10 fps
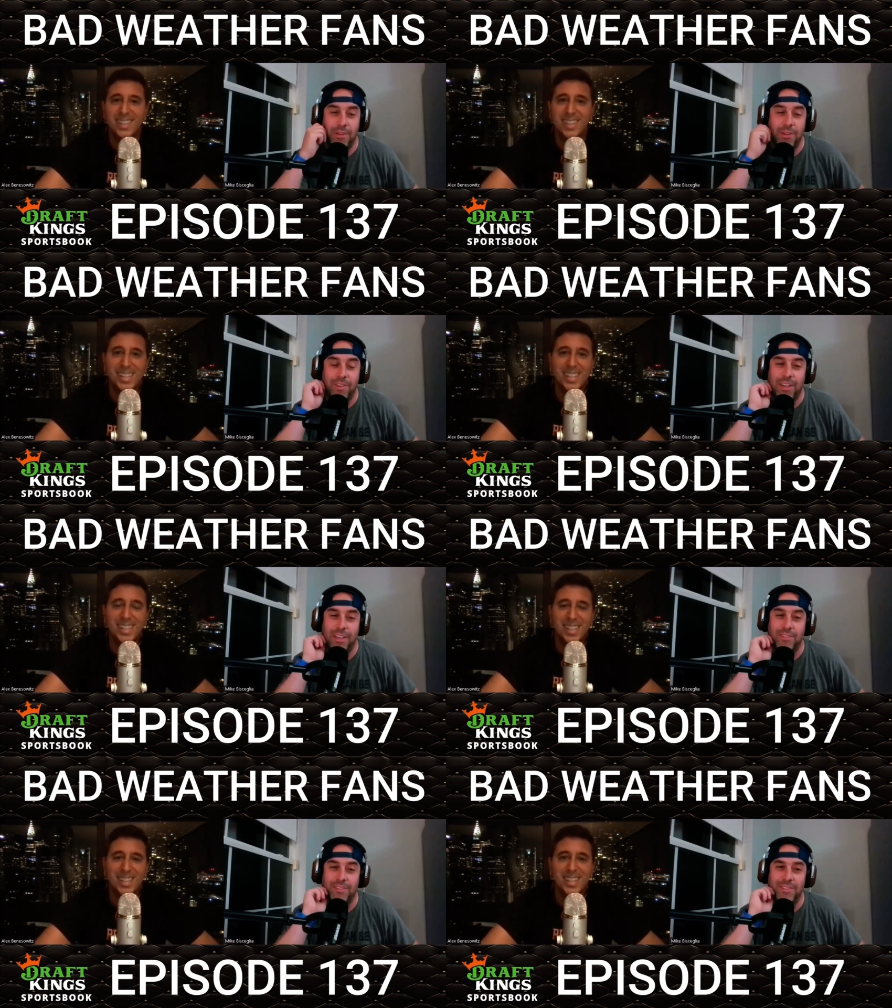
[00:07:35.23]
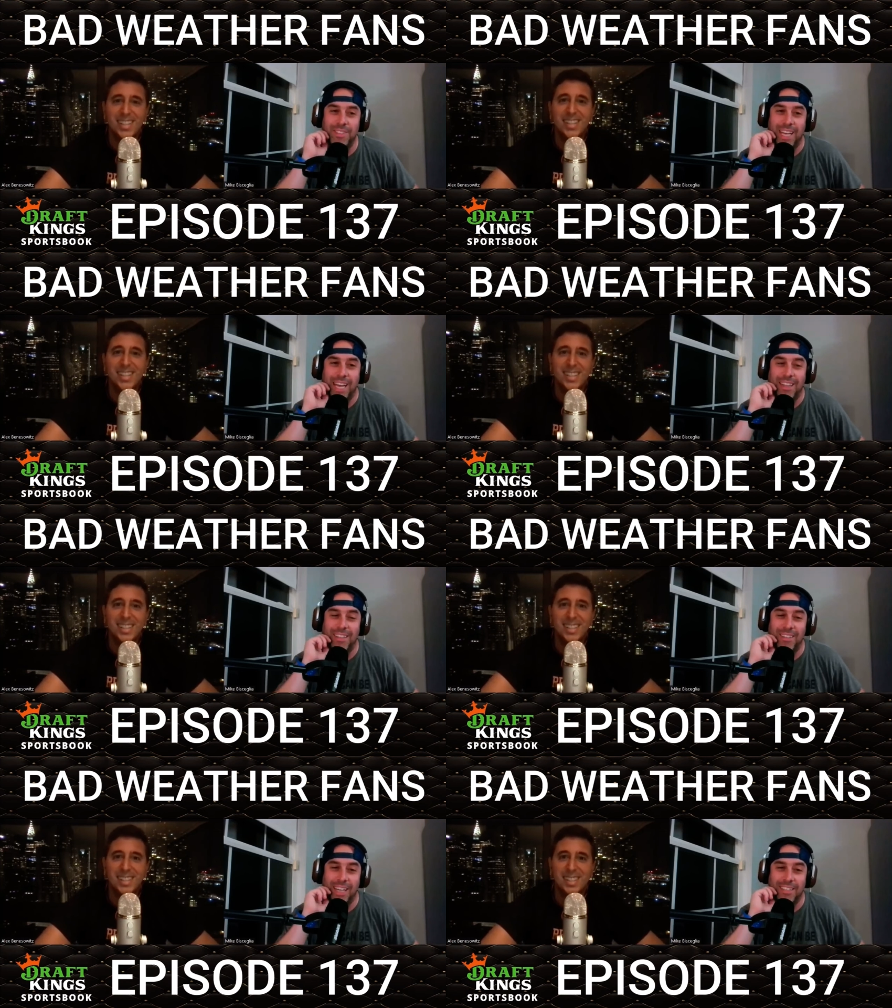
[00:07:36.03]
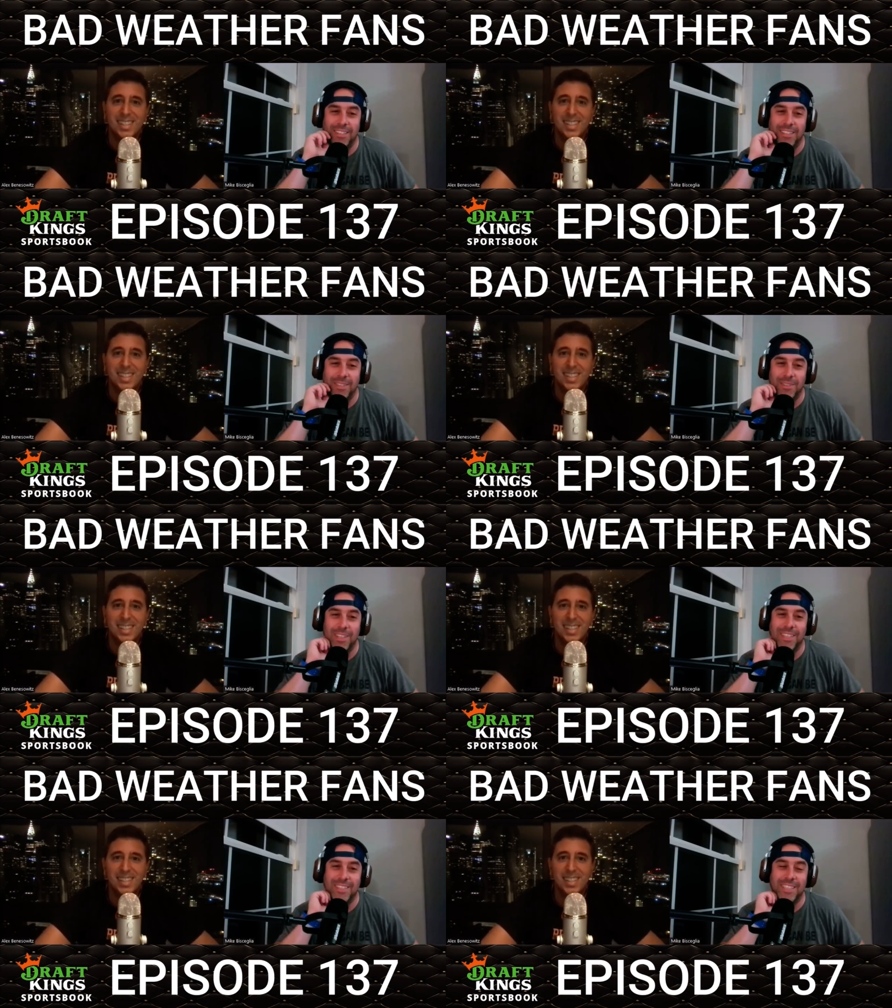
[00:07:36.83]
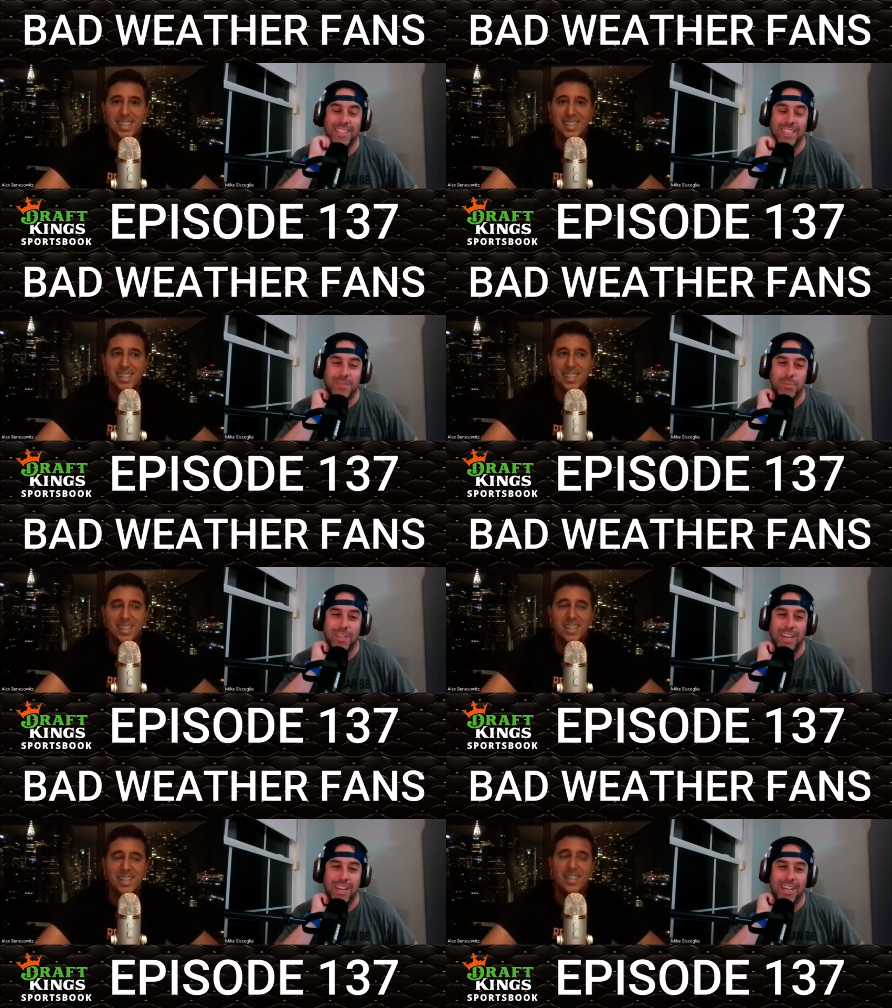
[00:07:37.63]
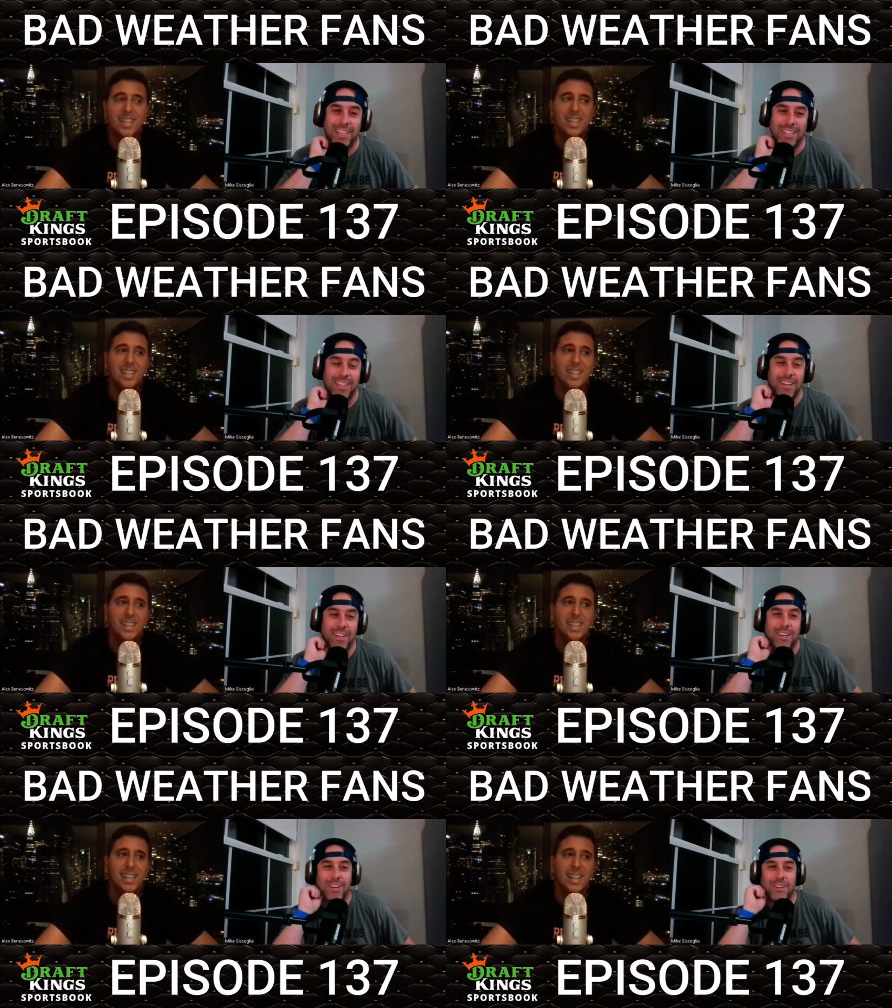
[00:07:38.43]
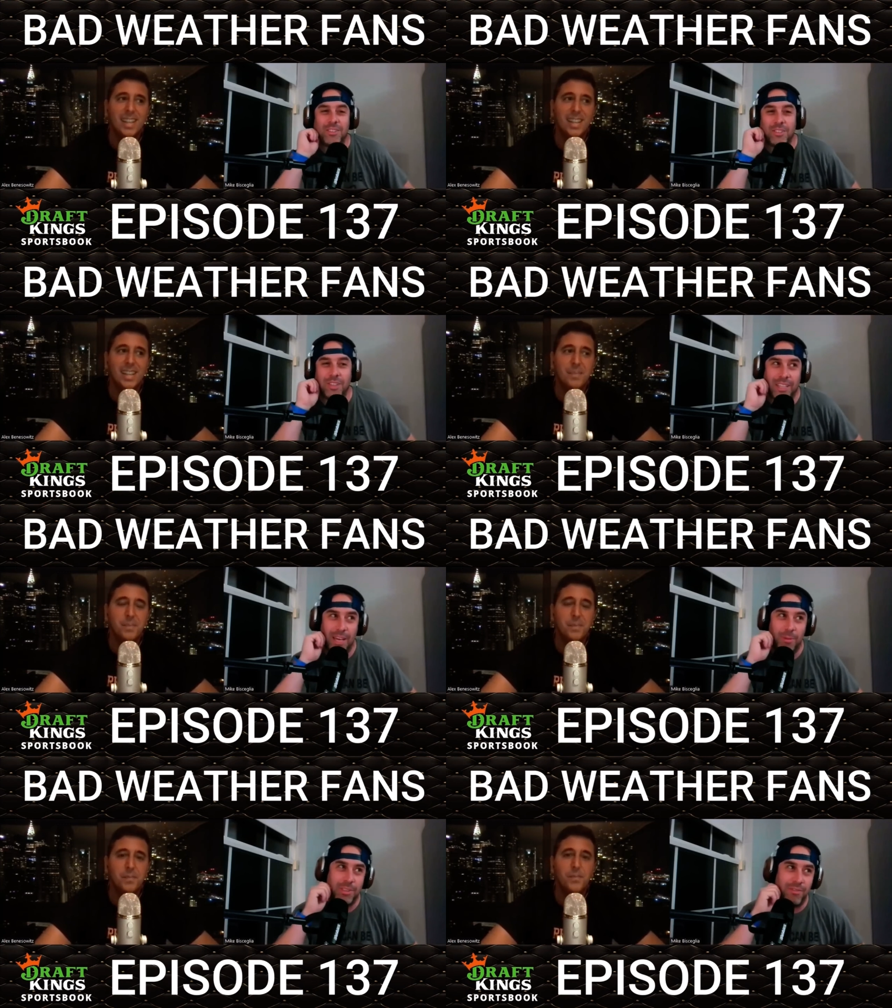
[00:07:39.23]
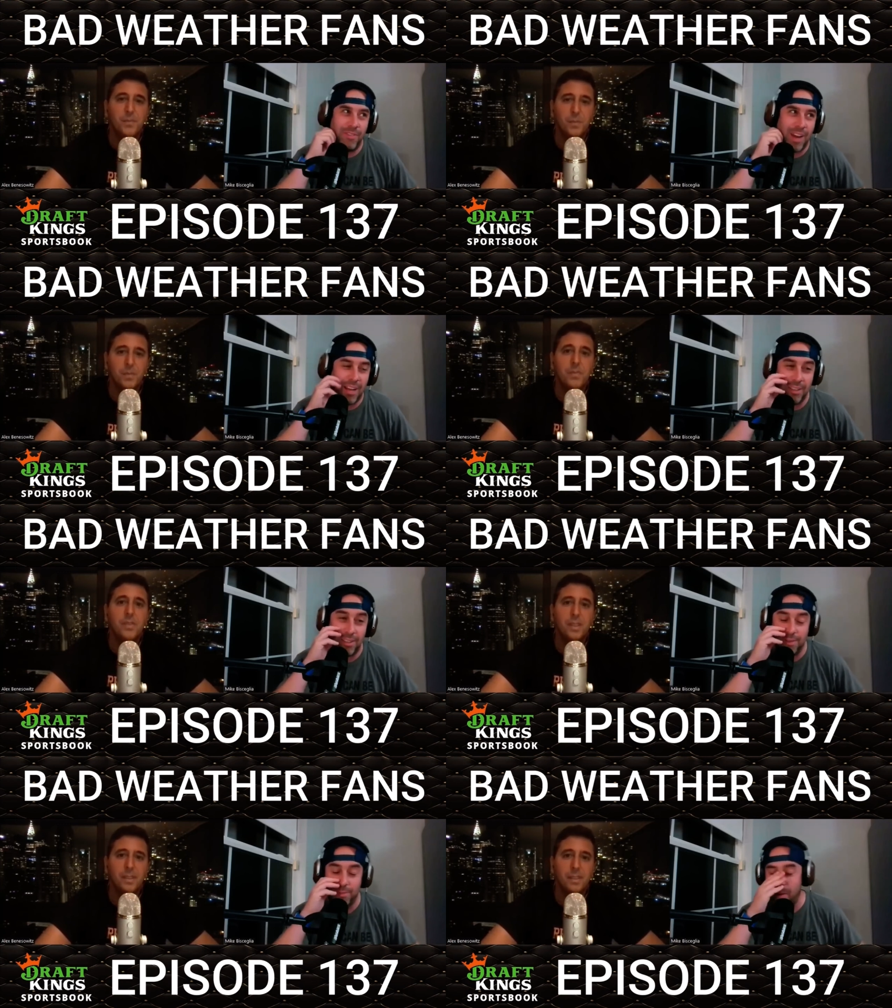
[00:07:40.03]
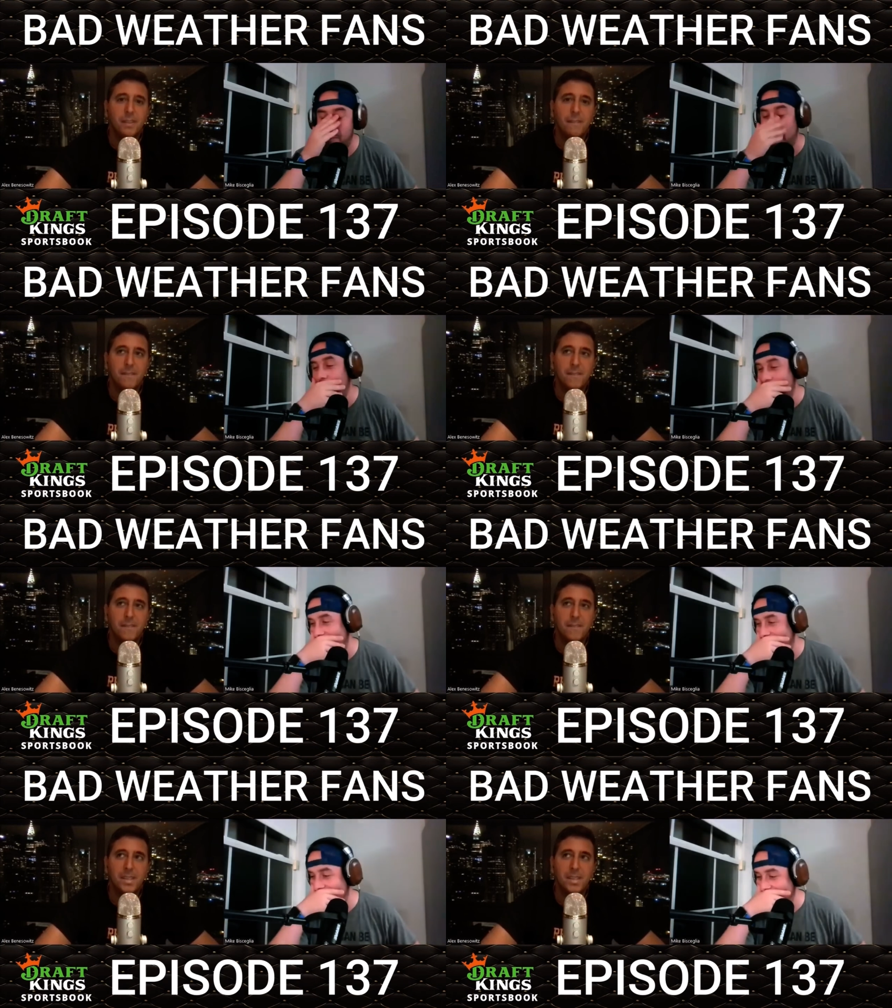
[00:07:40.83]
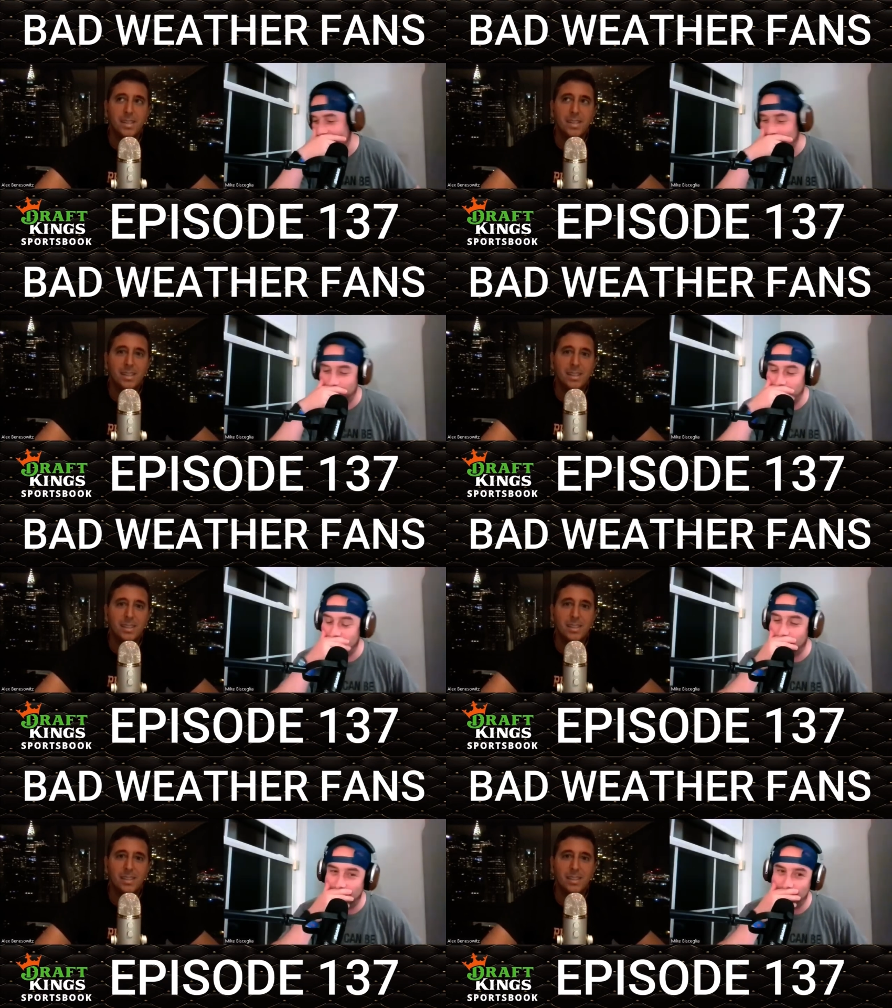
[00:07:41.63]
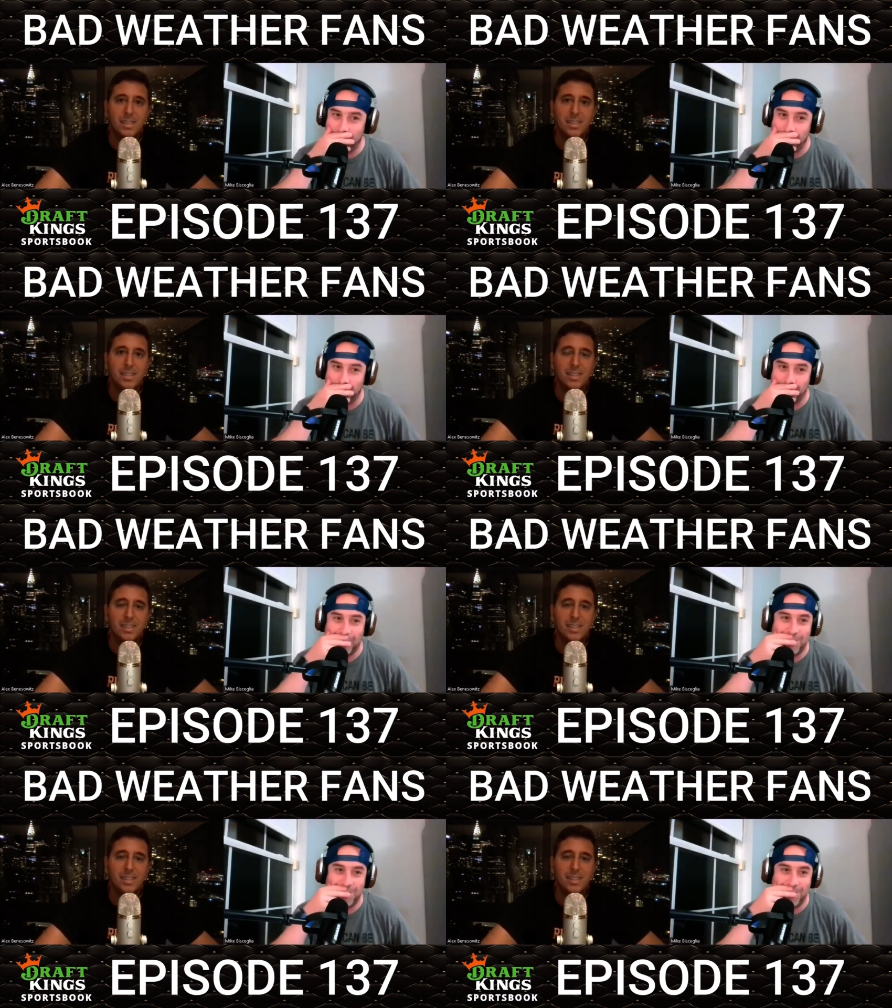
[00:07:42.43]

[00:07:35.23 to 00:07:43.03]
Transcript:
Speaker 1: I don't know if I could have sat there next to you and like seen each play and heard you're like that was a foul and under my breath like this guy's a this guy's a moron.